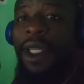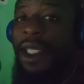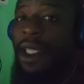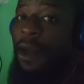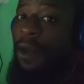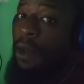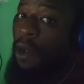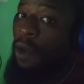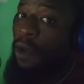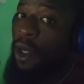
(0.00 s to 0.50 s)
These are
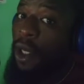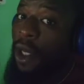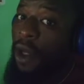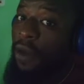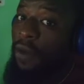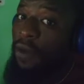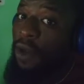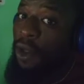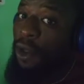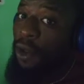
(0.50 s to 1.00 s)
my
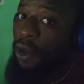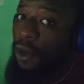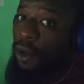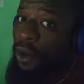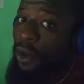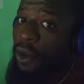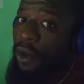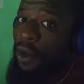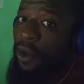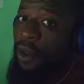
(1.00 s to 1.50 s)
weekend
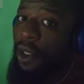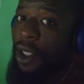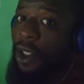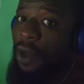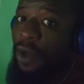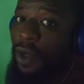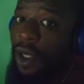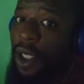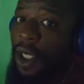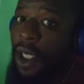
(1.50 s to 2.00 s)
videos. That's
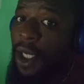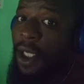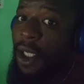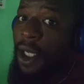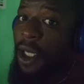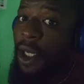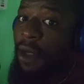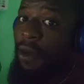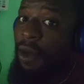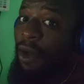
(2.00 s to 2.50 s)
why they are
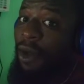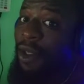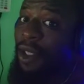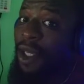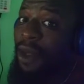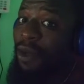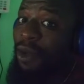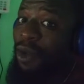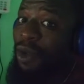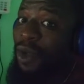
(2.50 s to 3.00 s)
there, because
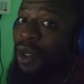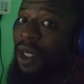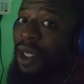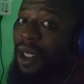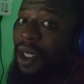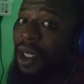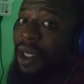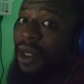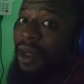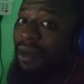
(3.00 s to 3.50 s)
I'm
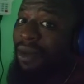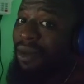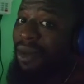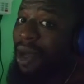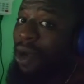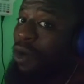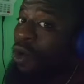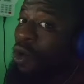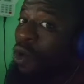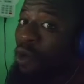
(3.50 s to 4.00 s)
usually
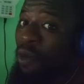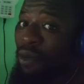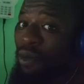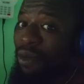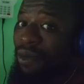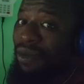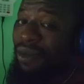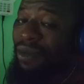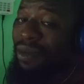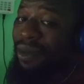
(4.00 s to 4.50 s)
at home.
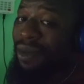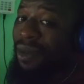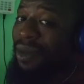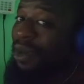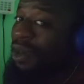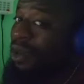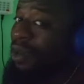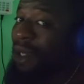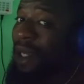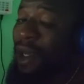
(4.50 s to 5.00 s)

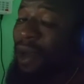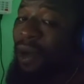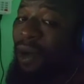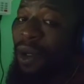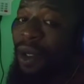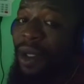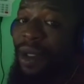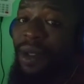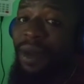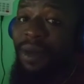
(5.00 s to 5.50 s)
What I call
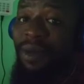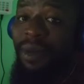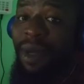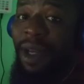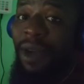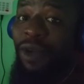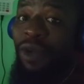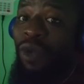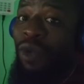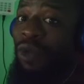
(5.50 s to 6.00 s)
it, my
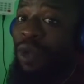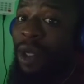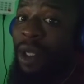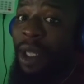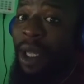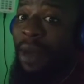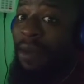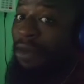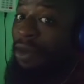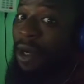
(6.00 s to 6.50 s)
room,
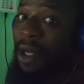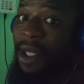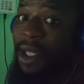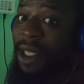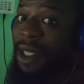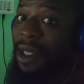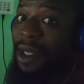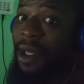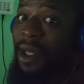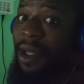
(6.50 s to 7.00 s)
what I'm
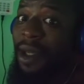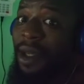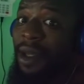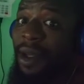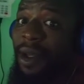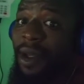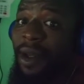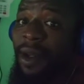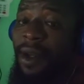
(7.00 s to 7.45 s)
renting here.